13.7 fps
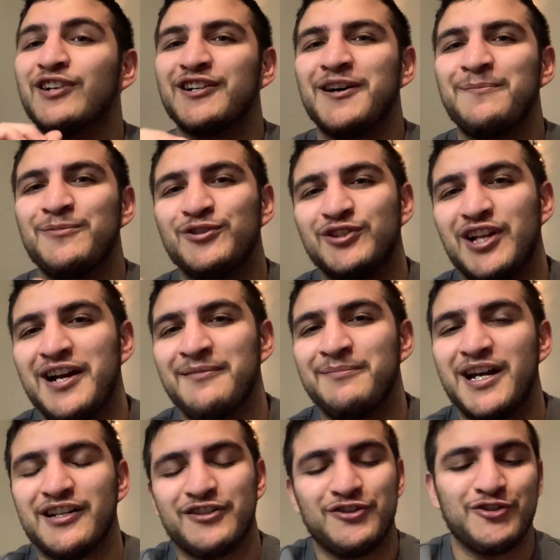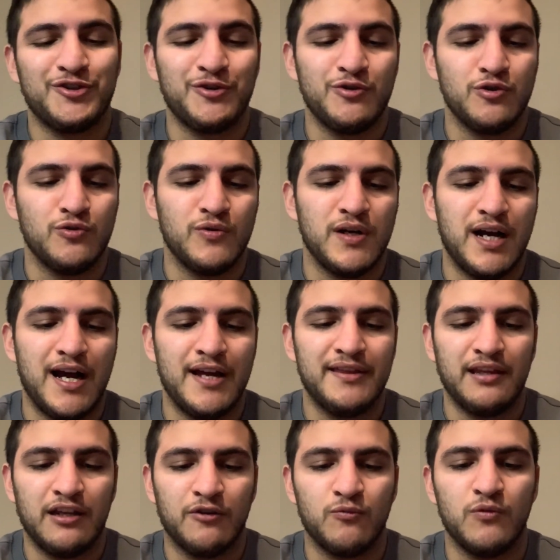a couple linebackers who I
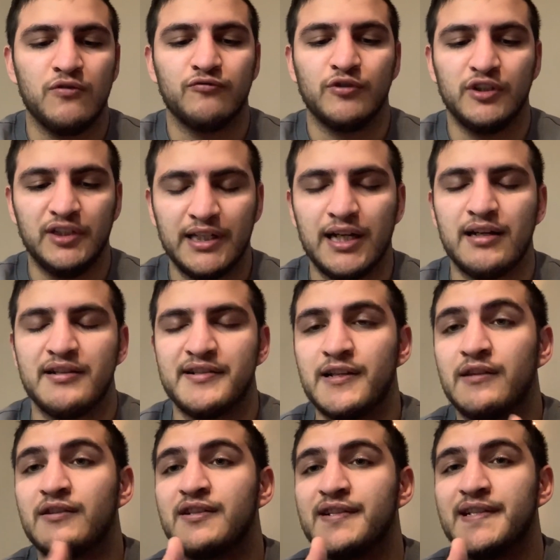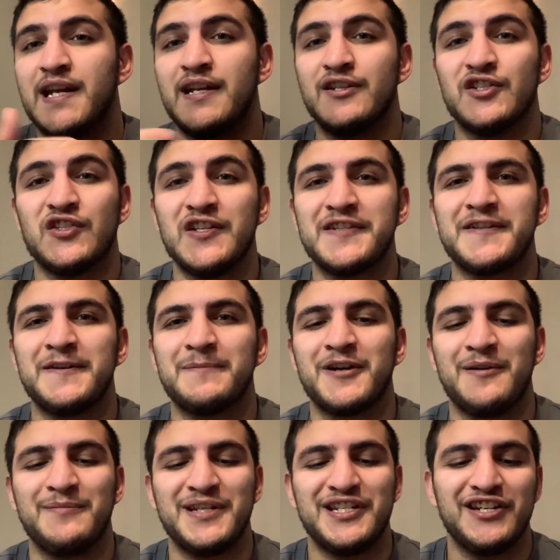think will really kind of set the stage this
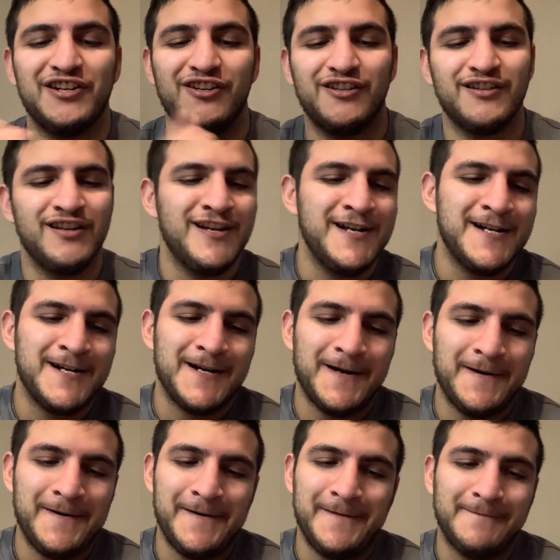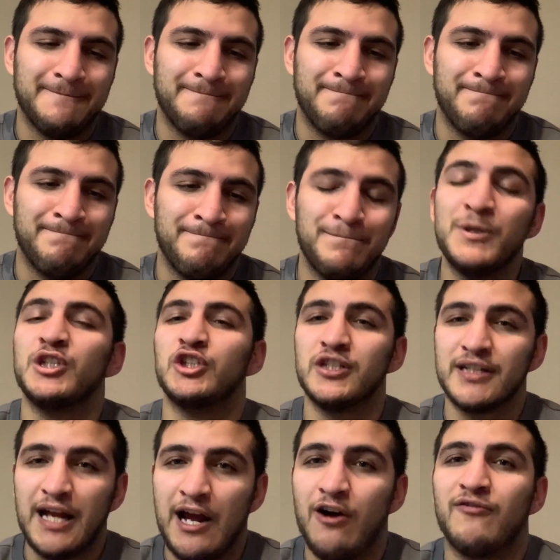upcoming year. Um, but look
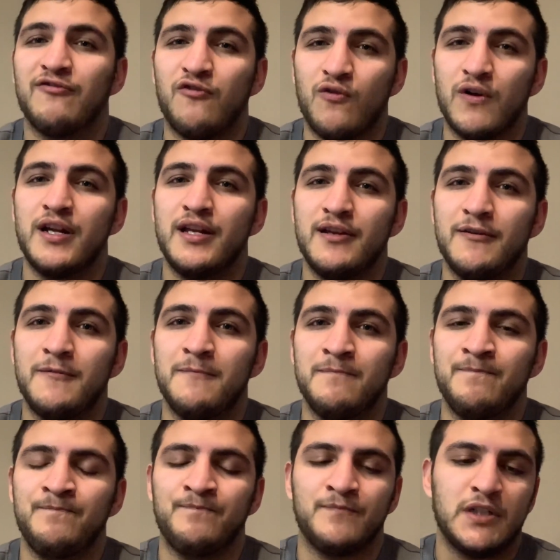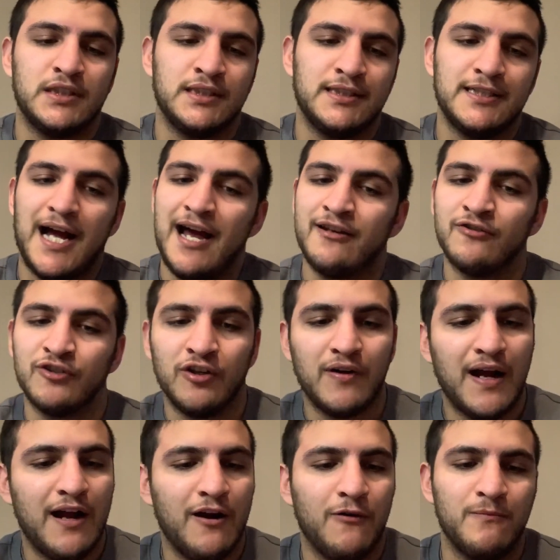out for him. Uh, I don't know
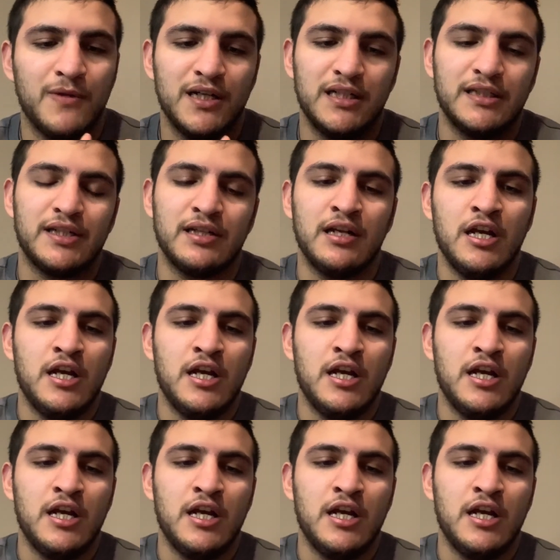how much